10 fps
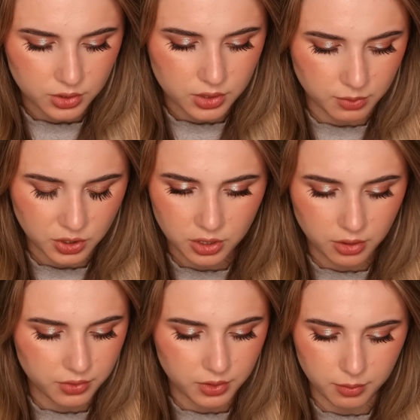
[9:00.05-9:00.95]
So I'm just gonna
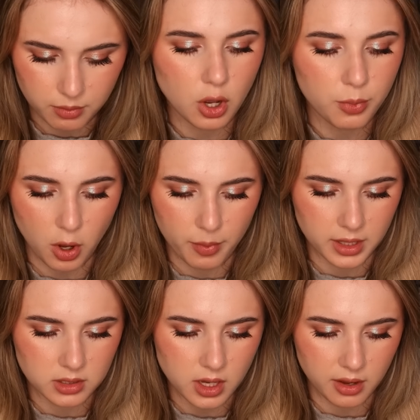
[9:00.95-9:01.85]
go over the top comments.